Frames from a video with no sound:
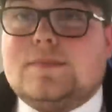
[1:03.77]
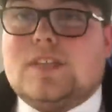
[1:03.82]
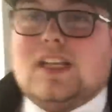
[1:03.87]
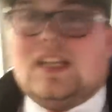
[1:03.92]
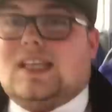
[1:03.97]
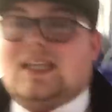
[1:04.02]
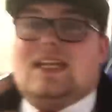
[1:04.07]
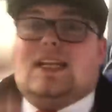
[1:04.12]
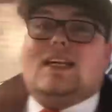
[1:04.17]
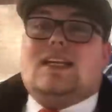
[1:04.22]

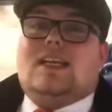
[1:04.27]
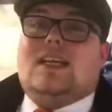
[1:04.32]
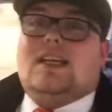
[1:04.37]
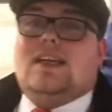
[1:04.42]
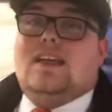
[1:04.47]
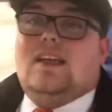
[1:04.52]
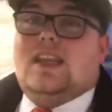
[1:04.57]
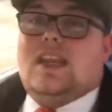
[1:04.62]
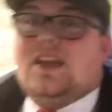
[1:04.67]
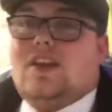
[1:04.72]

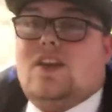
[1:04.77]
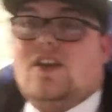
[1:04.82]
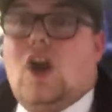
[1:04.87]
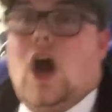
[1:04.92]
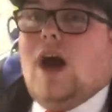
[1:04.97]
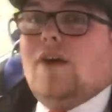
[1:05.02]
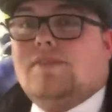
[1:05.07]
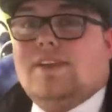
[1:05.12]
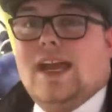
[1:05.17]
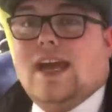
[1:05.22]
legally and
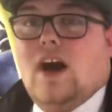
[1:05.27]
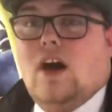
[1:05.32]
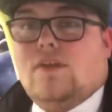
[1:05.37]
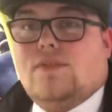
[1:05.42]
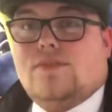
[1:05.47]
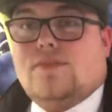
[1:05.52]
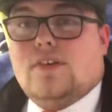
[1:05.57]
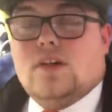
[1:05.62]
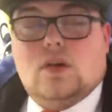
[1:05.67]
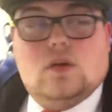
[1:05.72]
not have a day
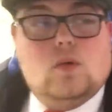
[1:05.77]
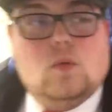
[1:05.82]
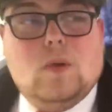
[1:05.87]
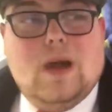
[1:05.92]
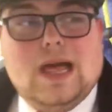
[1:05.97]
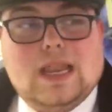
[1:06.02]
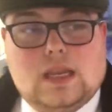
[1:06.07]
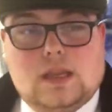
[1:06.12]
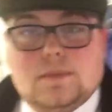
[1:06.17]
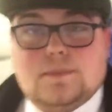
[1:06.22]
off?
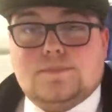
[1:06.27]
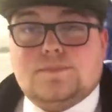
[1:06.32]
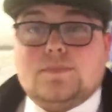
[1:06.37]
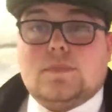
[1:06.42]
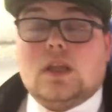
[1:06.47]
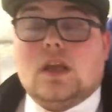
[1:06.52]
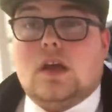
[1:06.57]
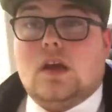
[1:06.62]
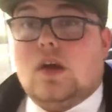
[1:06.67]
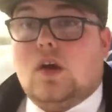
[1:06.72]
Well,
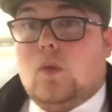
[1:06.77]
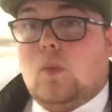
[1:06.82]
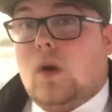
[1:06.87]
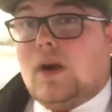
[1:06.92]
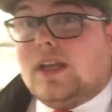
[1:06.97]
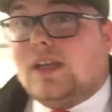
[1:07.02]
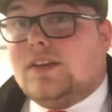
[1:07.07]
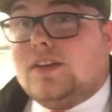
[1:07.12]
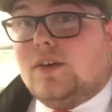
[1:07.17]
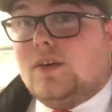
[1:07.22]

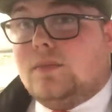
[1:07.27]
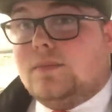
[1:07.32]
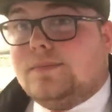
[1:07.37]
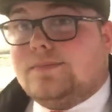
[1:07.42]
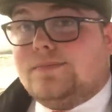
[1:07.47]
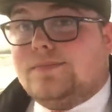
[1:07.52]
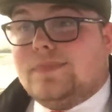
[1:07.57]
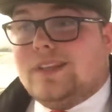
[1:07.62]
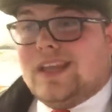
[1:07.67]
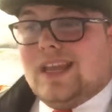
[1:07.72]
what you do
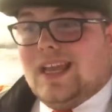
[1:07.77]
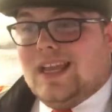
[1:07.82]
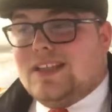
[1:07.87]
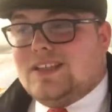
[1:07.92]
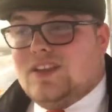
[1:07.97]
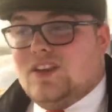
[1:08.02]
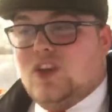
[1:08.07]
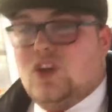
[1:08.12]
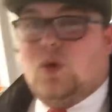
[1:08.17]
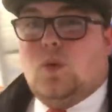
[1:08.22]

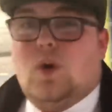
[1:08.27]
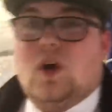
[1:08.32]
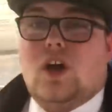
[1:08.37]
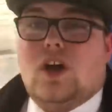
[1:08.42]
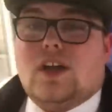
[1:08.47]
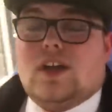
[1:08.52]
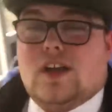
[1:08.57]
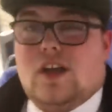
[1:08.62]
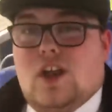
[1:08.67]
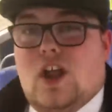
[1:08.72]
is you'll
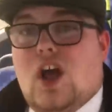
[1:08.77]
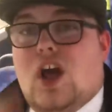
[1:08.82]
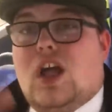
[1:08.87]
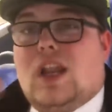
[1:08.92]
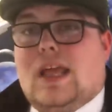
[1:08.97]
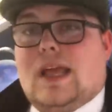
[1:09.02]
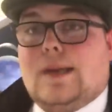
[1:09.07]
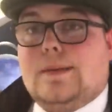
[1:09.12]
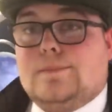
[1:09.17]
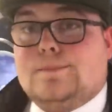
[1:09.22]
work an
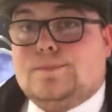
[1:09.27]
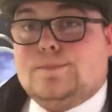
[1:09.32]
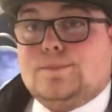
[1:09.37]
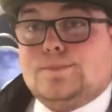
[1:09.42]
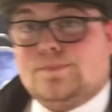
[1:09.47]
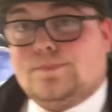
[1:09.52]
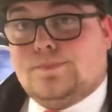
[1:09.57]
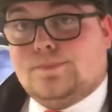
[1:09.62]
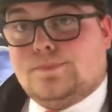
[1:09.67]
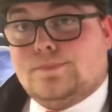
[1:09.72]
early
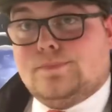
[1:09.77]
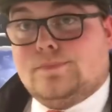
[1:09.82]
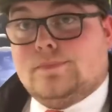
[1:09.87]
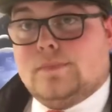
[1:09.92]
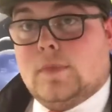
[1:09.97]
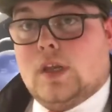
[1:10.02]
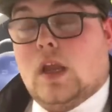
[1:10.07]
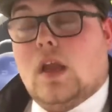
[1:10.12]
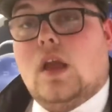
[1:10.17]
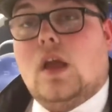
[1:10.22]

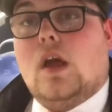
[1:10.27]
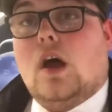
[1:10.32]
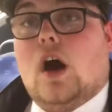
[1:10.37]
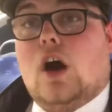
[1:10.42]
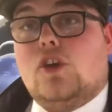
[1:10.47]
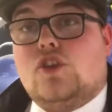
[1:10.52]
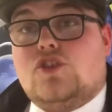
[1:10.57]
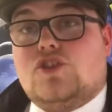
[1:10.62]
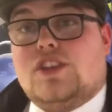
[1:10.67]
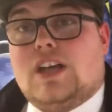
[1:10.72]

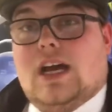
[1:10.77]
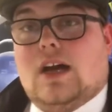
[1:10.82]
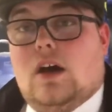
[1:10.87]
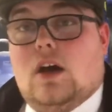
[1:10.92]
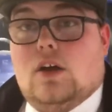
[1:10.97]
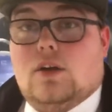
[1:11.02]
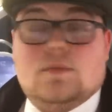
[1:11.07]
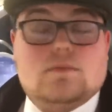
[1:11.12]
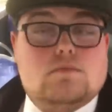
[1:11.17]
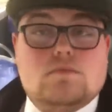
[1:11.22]
on
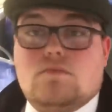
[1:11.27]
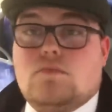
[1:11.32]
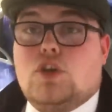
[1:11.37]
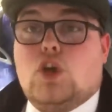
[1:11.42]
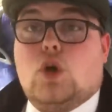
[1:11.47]
Sunday,